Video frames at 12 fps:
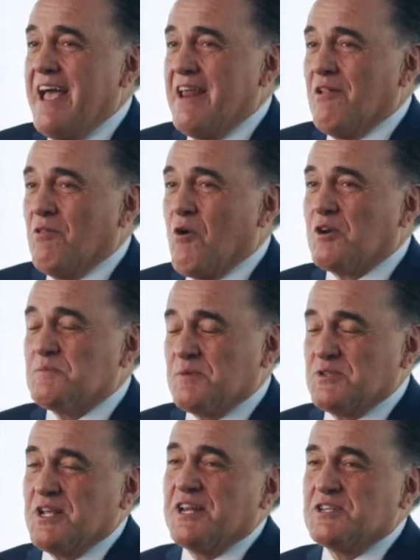and a large
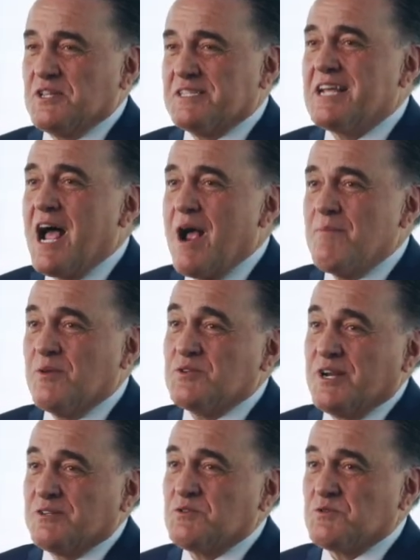percentage of the time
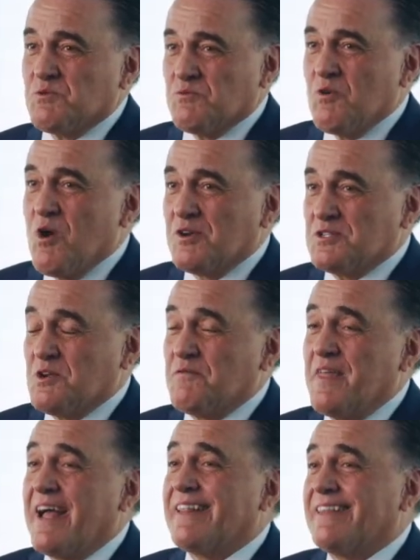those answers are wrong. So
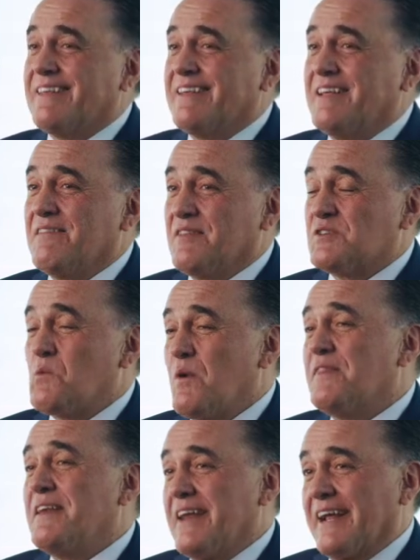if there's
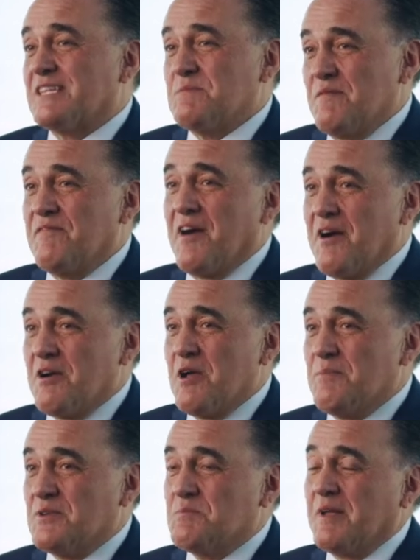one thing that gets me fired
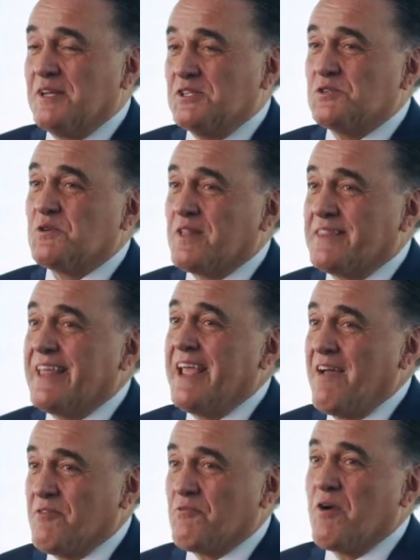up is making sure that they
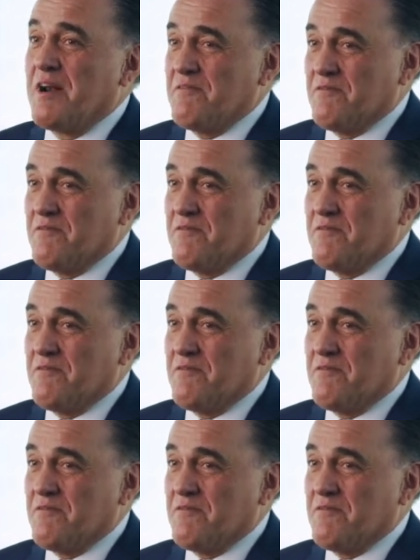have the right